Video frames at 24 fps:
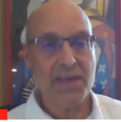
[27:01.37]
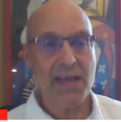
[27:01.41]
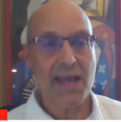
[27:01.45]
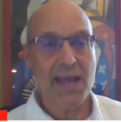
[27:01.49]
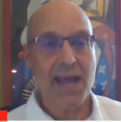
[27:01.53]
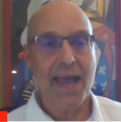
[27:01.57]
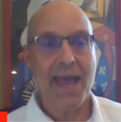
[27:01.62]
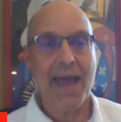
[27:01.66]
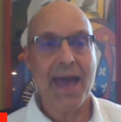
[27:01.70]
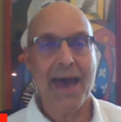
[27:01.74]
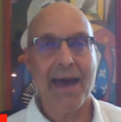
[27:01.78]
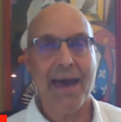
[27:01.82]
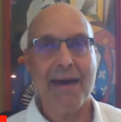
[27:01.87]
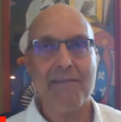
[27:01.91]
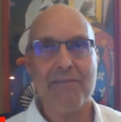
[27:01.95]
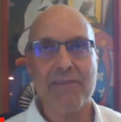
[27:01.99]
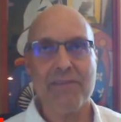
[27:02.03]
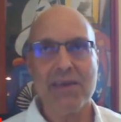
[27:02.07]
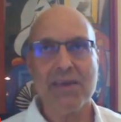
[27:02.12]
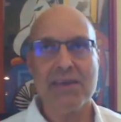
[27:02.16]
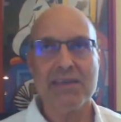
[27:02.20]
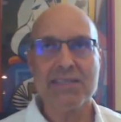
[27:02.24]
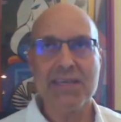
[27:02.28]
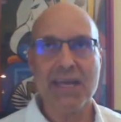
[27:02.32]
I have
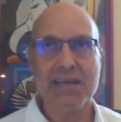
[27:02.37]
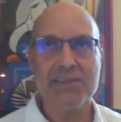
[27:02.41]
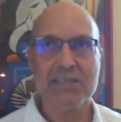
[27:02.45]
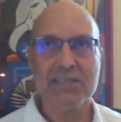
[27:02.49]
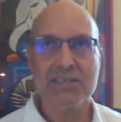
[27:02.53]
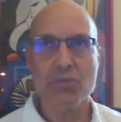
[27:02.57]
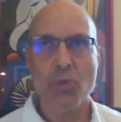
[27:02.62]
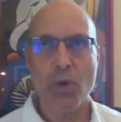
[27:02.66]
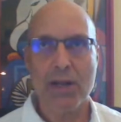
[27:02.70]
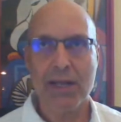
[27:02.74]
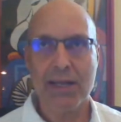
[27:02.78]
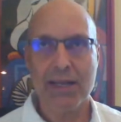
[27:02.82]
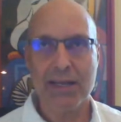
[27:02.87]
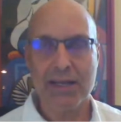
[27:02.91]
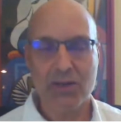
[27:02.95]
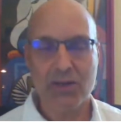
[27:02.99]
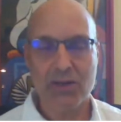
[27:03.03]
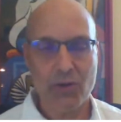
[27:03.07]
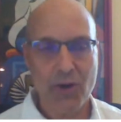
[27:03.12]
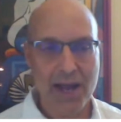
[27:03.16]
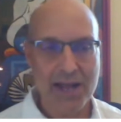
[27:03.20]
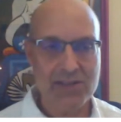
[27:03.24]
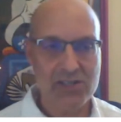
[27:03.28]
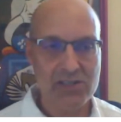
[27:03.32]
is I just want to
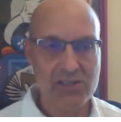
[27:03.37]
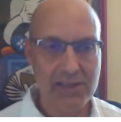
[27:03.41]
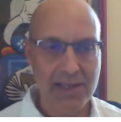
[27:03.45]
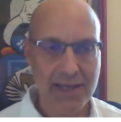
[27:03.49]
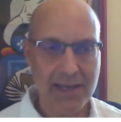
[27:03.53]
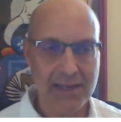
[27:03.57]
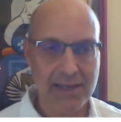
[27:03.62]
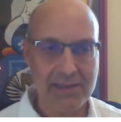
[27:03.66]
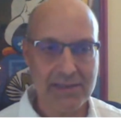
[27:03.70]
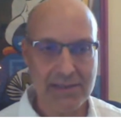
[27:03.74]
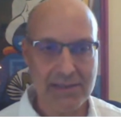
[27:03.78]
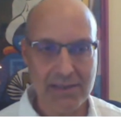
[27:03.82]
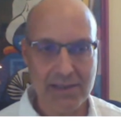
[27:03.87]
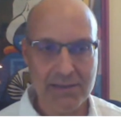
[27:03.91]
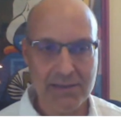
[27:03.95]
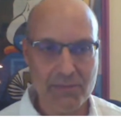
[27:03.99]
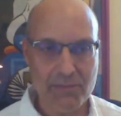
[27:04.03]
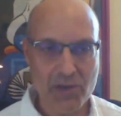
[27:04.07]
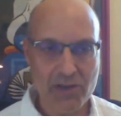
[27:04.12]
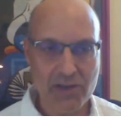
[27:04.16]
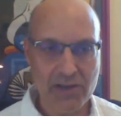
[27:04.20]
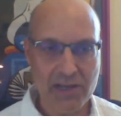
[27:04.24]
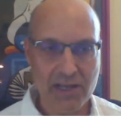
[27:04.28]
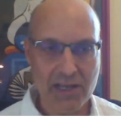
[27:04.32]
congratulate the
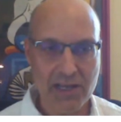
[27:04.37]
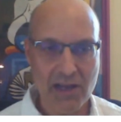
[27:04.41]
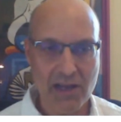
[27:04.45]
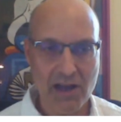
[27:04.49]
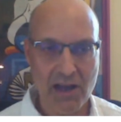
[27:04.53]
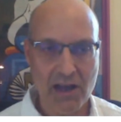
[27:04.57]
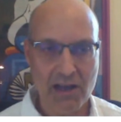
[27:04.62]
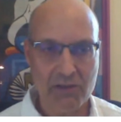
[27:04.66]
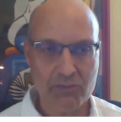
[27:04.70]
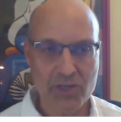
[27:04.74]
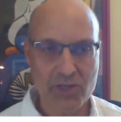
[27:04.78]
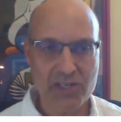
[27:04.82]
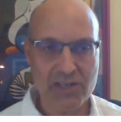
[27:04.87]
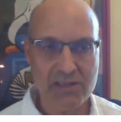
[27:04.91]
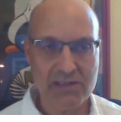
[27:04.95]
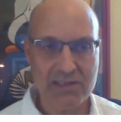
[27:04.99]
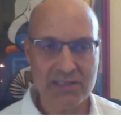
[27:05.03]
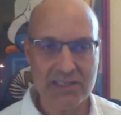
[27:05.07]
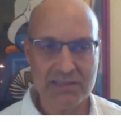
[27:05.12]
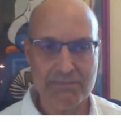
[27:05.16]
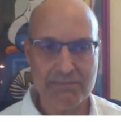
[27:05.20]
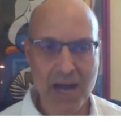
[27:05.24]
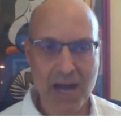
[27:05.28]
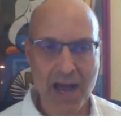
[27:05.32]
community on reaching
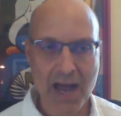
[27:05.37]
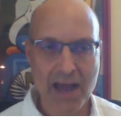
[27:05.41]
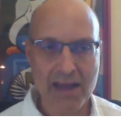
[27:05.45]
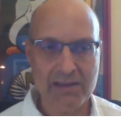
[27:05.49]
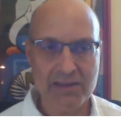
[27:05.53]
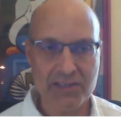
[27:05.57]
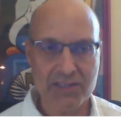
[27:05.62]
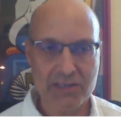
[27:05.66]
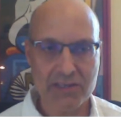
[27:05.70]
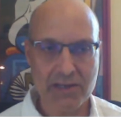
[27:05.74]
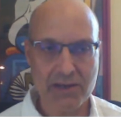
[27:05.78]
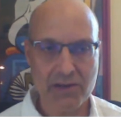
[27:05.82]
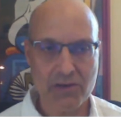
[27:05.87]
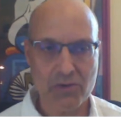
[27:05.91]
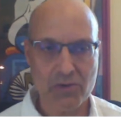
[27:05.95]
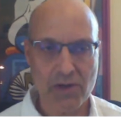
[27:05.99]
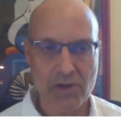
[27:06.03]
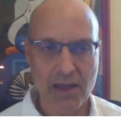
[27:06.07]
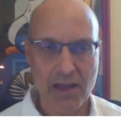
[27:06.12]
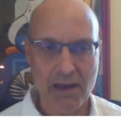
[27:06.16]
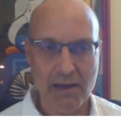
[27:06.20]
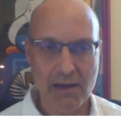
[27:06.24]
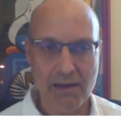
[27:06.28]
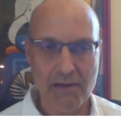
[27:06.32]
this milestone
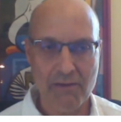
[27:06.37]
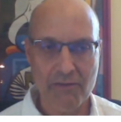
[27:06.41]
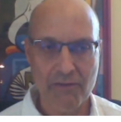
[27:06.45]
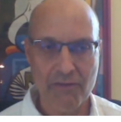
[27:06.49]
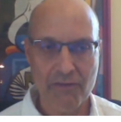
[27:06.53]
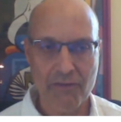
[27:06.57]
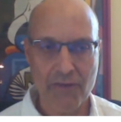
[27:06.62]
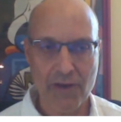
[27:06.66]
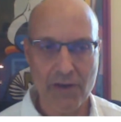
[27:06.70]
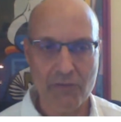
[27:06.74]
of